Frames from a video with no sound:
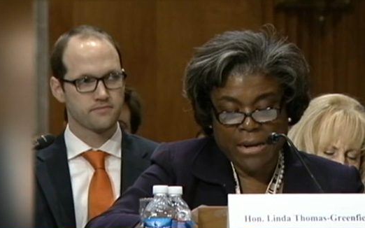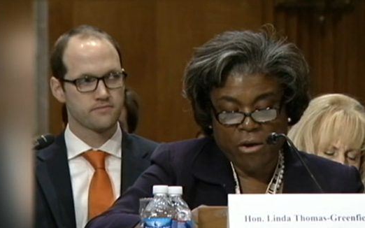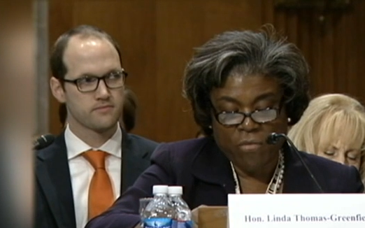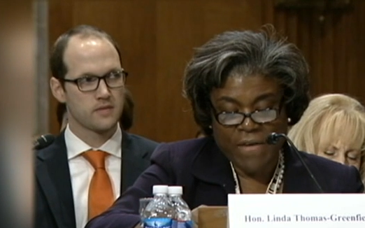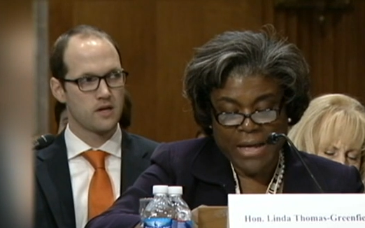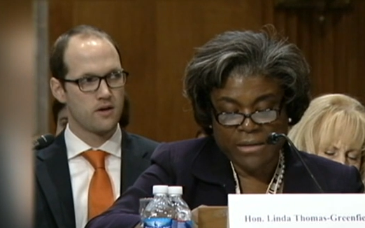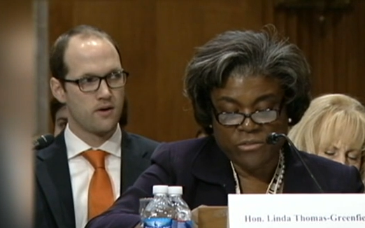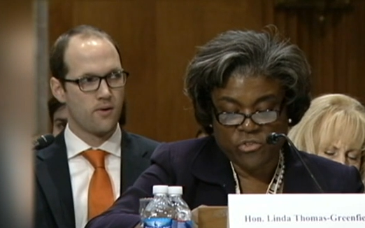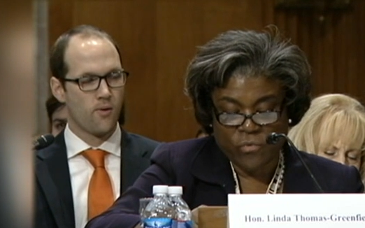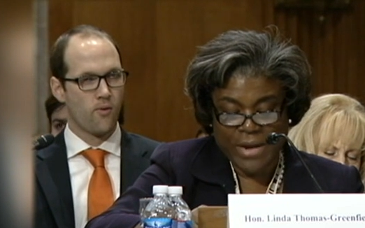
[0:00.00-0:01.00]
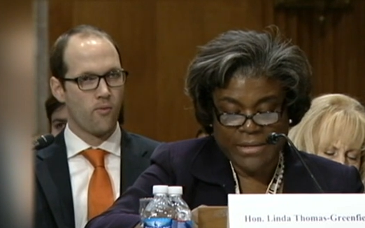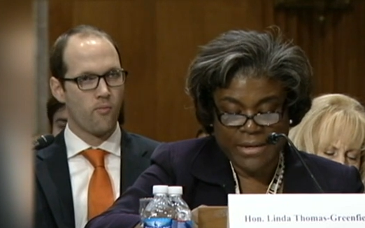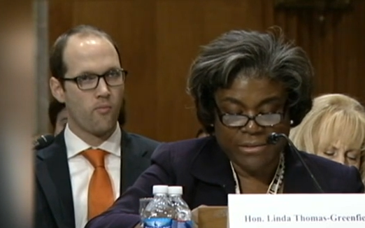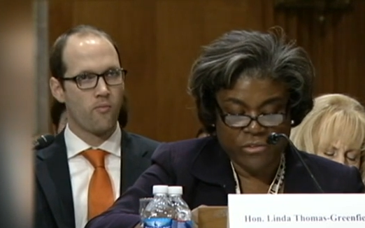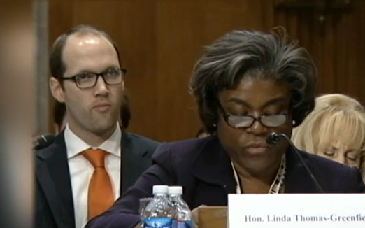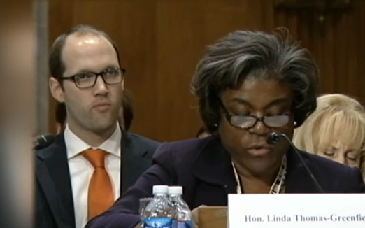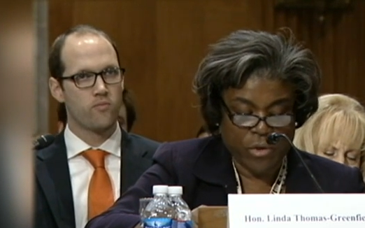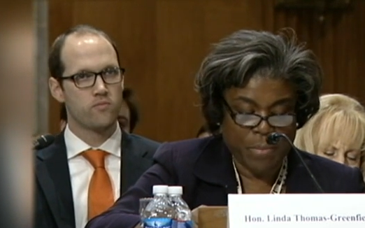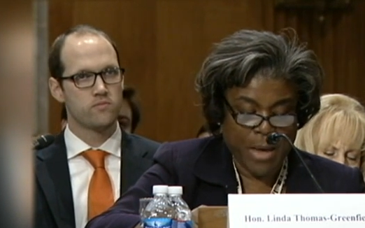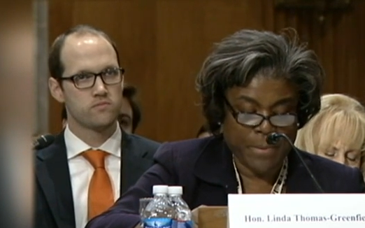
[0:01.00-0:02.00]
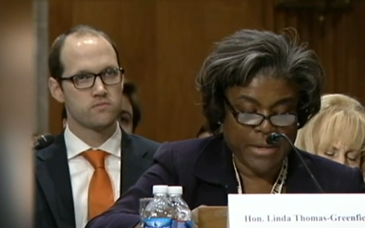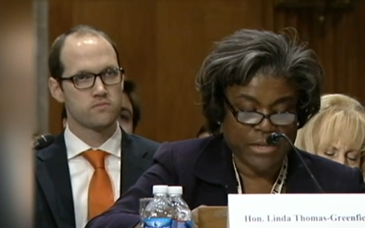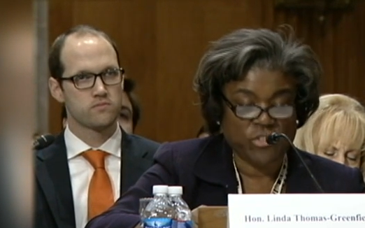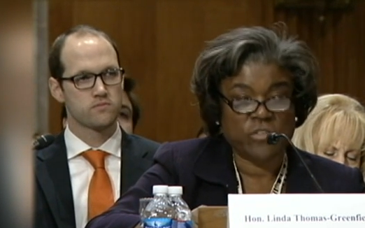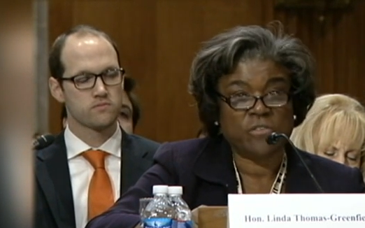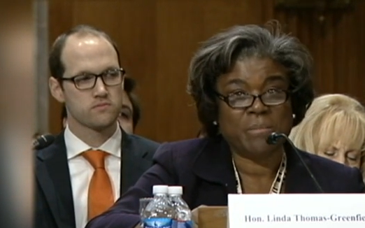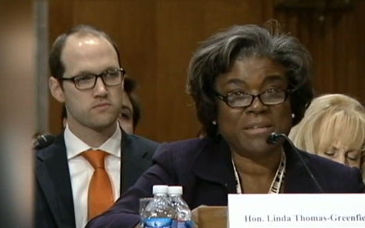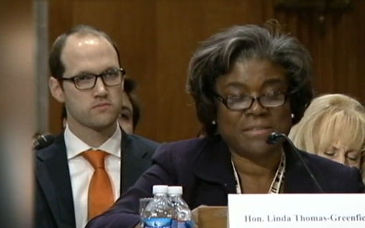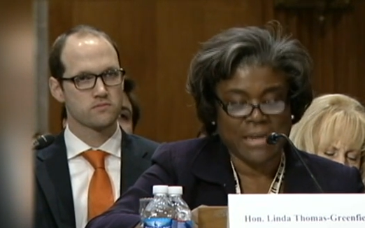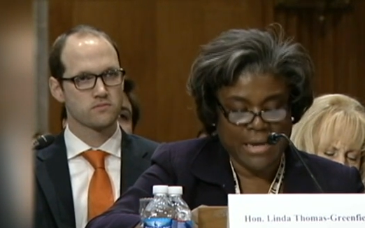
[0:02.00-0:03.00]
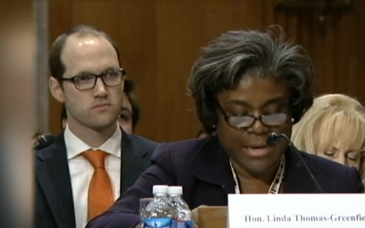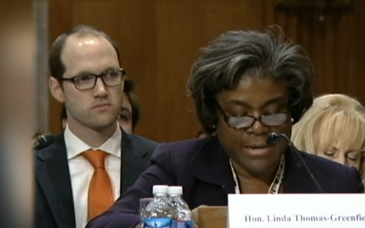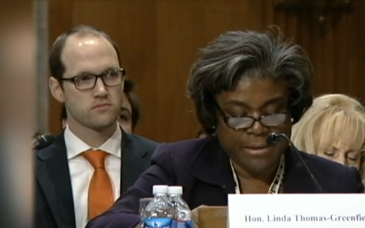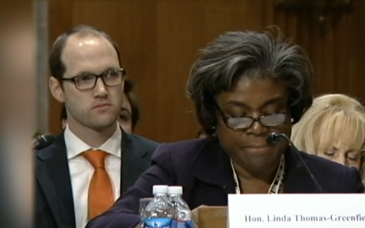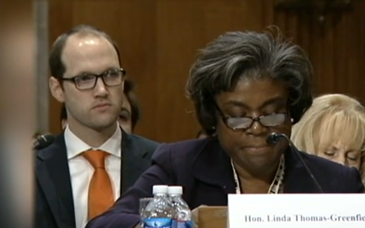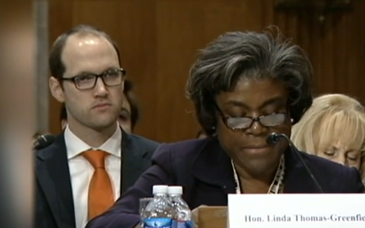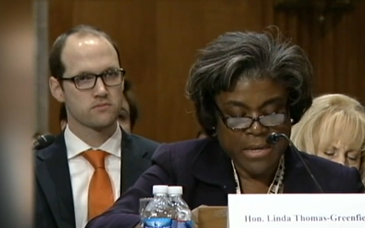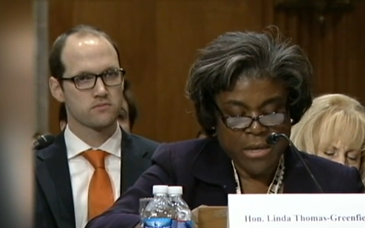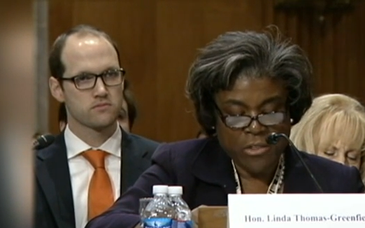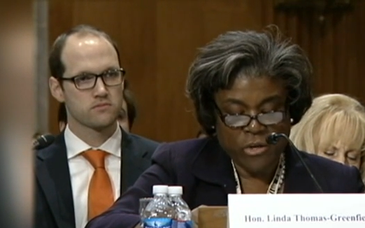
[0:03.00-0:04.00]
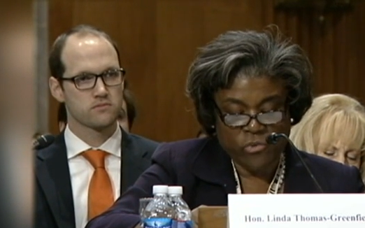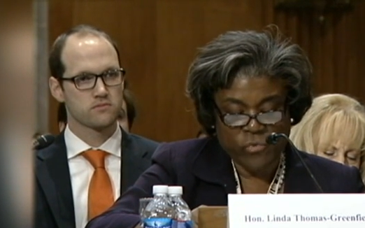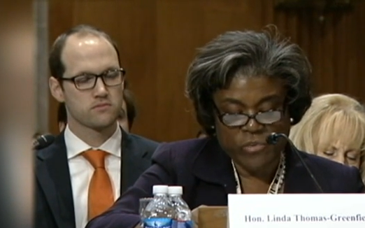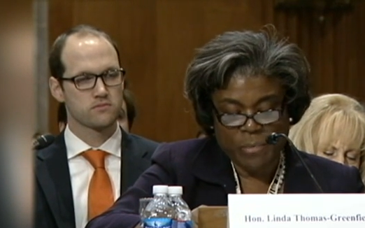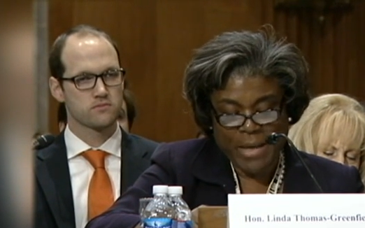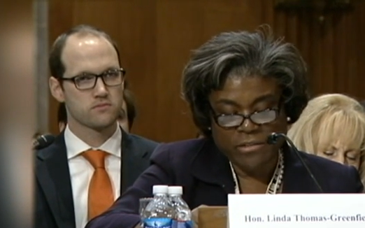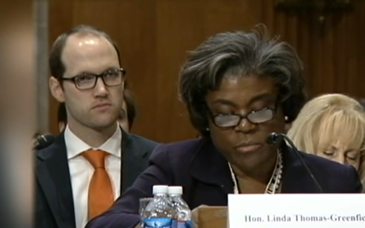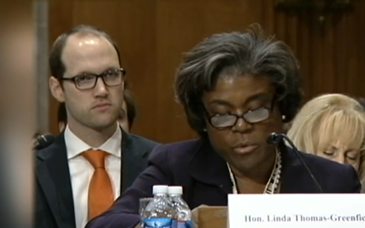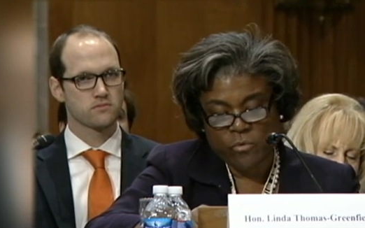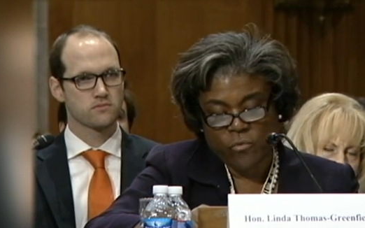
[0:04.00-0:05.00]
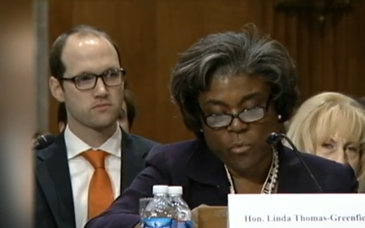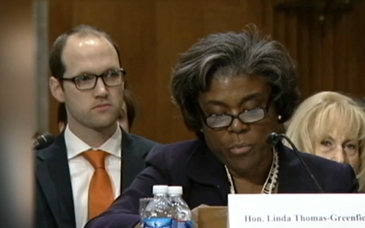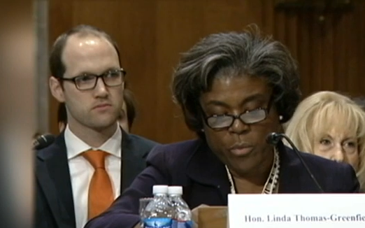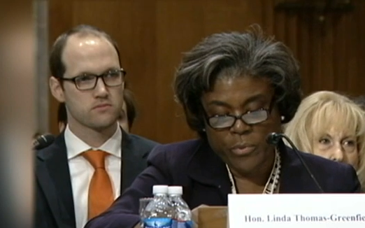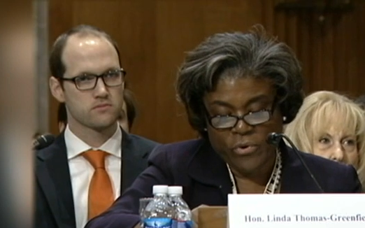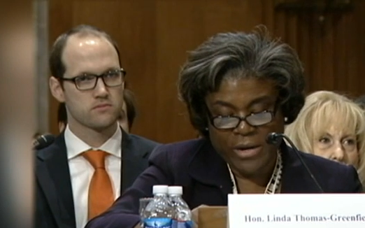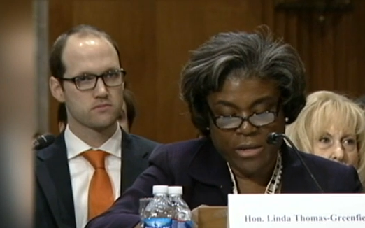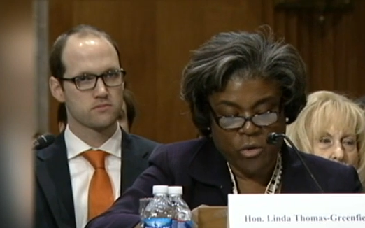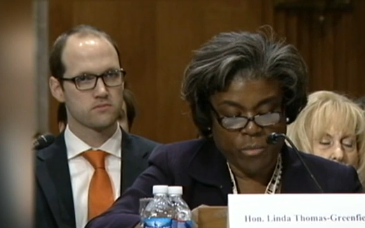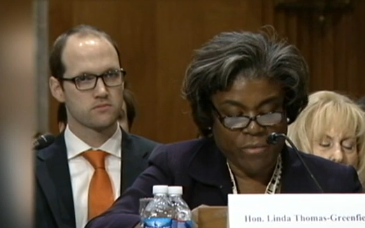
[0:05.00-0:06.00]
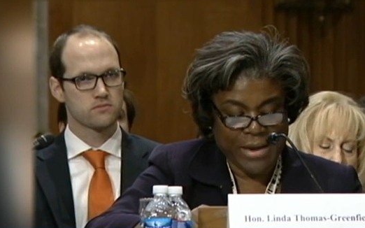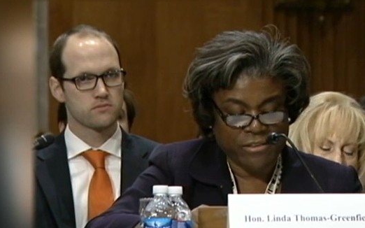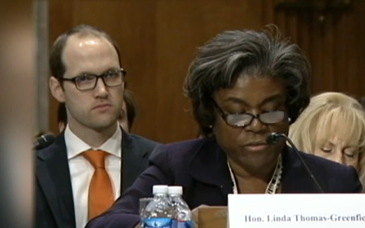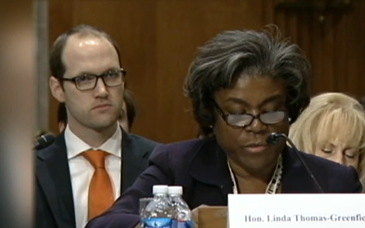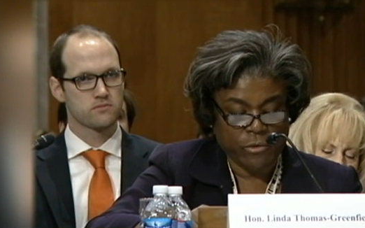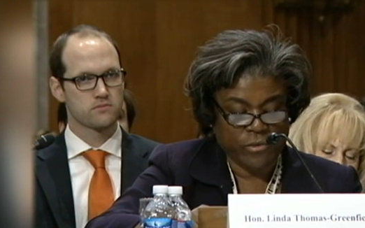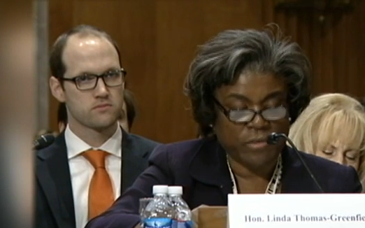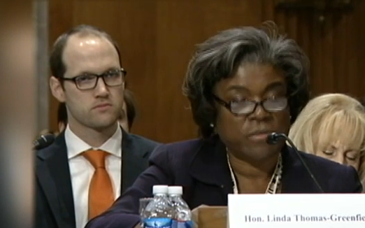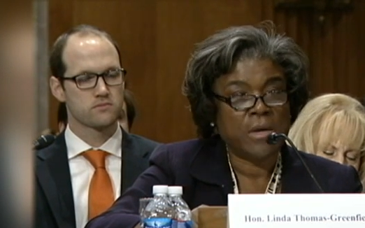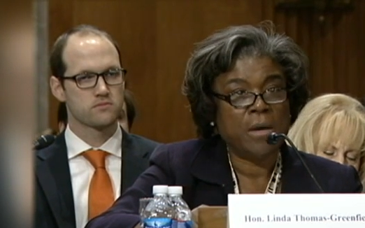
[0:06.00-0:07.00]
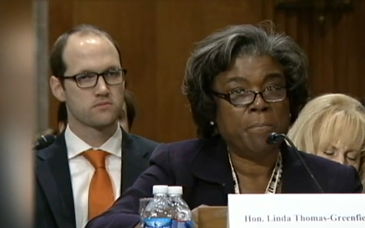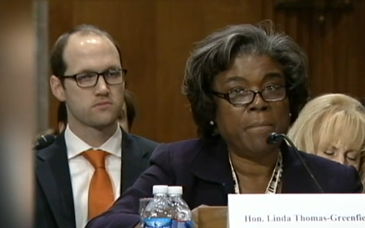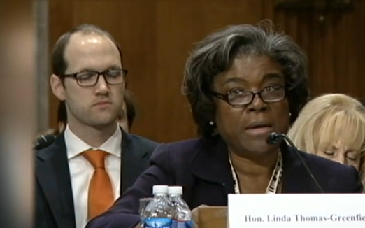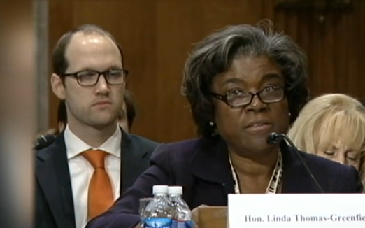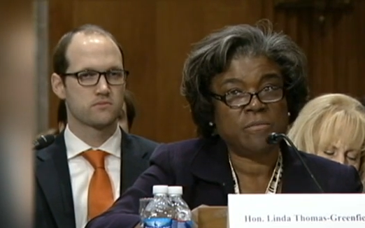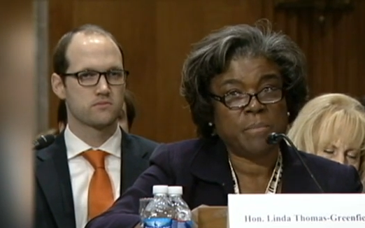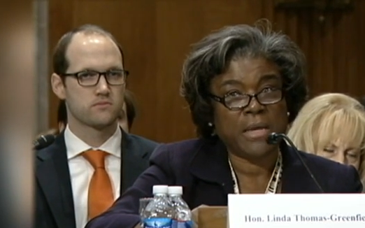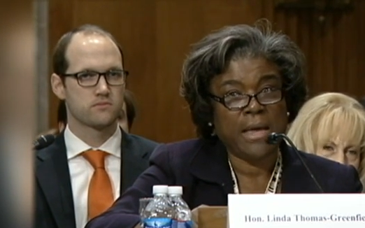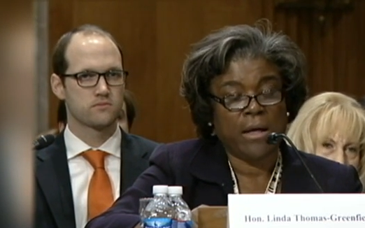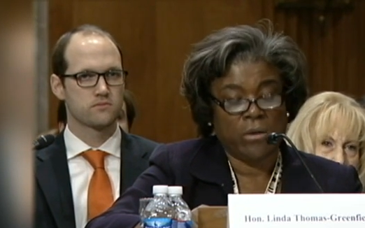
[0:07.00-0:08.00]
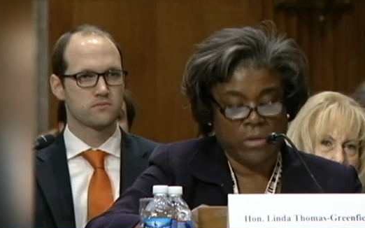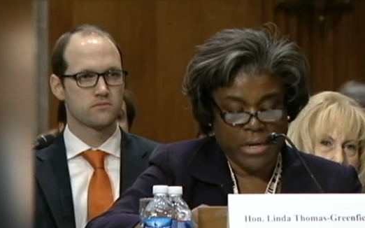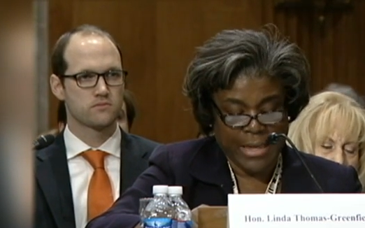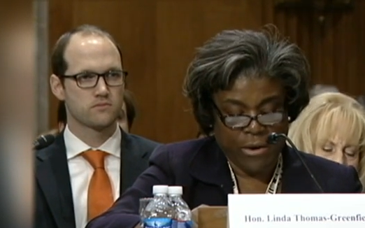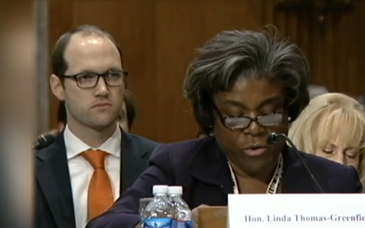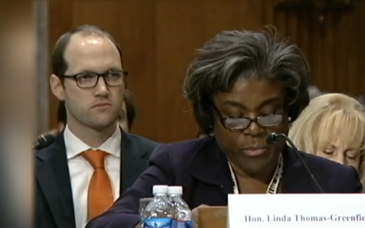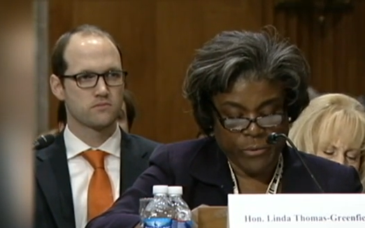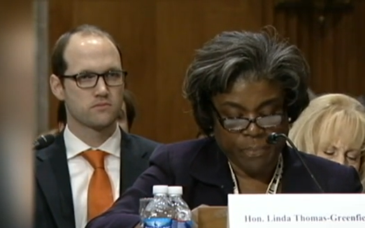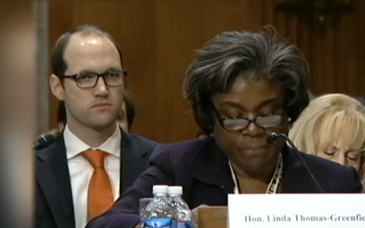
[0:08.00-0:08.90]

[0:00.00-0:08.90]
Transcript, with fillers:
Speaker 1: and all violence directed at civilian populations must end. Those responsible for perpetrating human rights abuses must be held accountable.